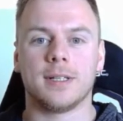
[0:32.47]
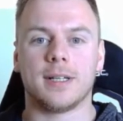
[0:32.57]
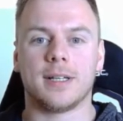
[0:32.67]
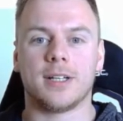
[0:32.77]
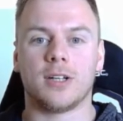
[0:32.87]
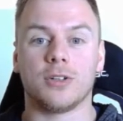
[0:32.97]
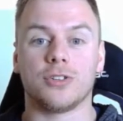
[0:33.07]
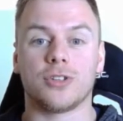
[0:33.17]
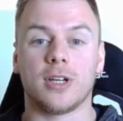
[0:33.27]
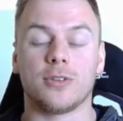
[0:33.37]
Uh, I'm going to
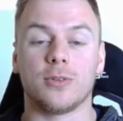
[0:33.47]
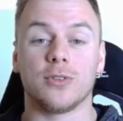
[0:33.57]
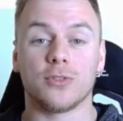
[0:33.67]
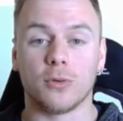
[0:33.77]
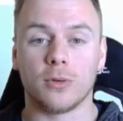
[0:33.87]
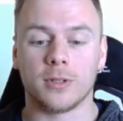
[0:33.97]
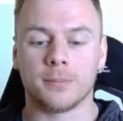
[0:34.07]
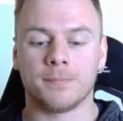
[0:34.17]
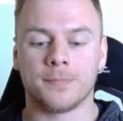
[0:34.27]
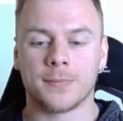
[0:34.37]
show you how to install them
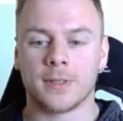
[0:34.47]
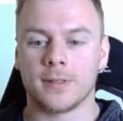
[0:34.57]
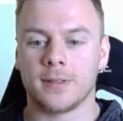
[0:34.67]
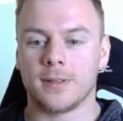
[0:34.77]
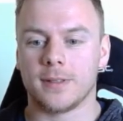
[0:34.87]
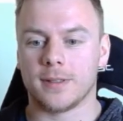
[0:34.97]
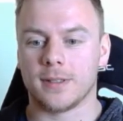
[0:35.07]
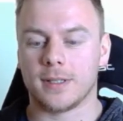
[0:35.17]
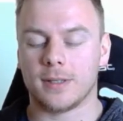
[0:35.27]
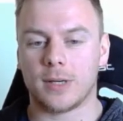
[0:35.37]

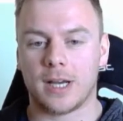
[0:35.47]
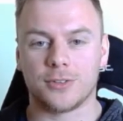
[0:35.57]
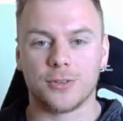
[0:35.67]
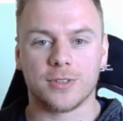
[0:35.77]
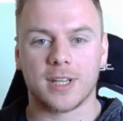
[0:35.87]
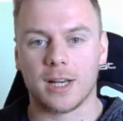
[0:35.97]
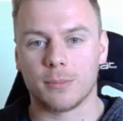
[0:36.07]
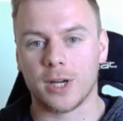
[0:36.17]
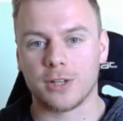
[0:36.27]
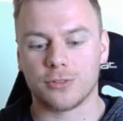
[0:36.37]
uh, how to use the
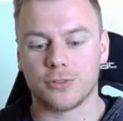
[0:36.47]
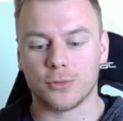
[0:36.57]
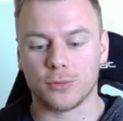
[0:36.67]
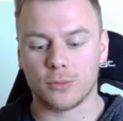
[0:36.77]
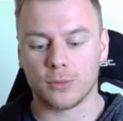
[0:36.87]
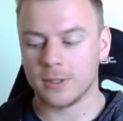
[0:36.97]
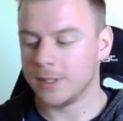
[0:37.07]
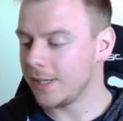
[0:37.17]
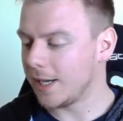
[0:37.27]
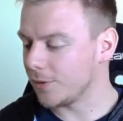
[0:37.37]
calibration tool,
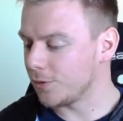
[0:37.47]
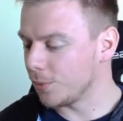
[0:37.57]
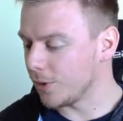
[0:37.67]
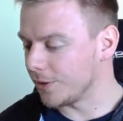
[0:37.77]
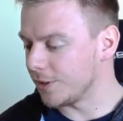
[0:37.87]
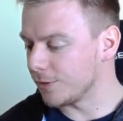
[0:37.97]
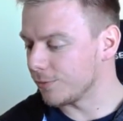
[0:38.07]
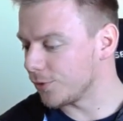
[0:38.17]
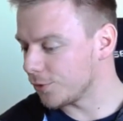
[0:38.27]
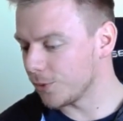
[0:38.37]
how to put on the
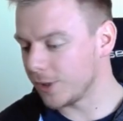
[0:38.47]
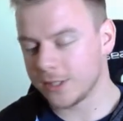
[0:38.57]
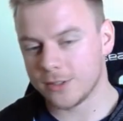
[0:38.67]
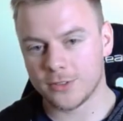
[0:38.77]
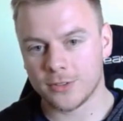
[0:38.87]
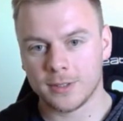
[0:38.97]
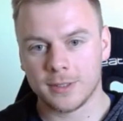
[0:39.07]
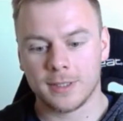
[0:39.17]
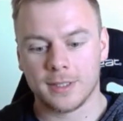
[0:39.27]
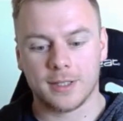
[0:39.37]
different springs,
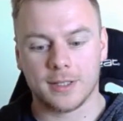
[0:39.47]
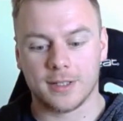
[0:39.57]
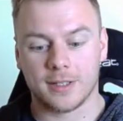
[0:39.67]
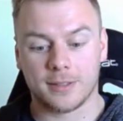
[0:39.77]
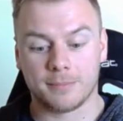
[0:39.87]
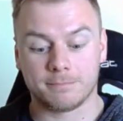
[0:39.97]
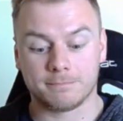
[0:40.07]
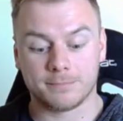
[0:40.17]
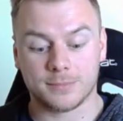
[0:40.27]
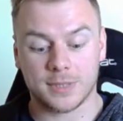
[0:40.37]
um,
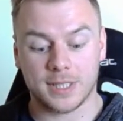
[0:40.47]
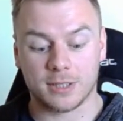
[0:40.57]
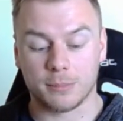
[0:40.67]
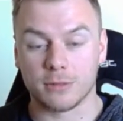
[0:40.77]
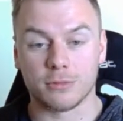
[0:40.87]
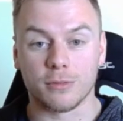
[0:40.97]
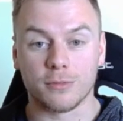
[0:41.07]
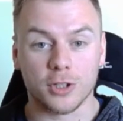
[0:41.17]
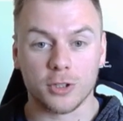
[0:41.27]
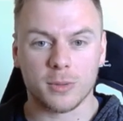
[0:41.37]
and a bit of
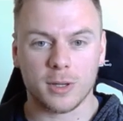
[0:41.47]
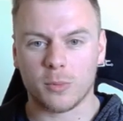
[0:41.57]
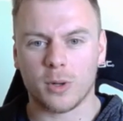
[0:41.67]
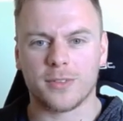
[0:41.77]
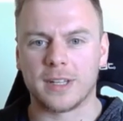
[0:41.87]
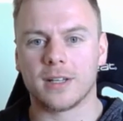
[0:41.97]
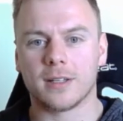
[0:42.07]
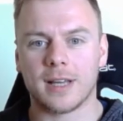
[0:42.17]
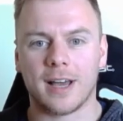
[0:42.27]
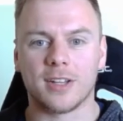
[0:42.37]
review of what I think,
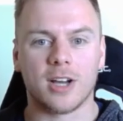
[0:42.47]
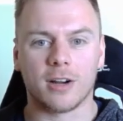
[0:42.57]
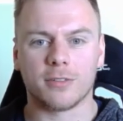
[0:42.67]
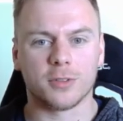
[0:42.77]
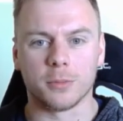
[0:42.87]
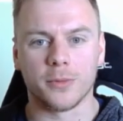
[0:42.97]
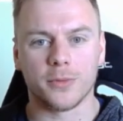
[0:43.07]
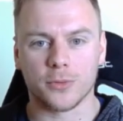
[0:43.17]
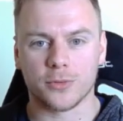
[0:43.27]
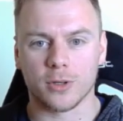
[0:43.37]
how they are after a month
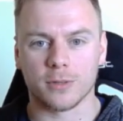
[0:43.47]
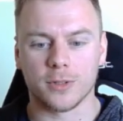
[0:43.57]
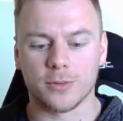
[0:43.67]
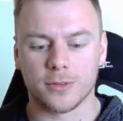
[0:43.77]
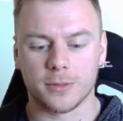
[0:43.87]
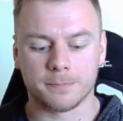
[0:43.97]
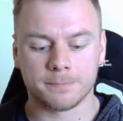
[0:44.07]
or so of using them.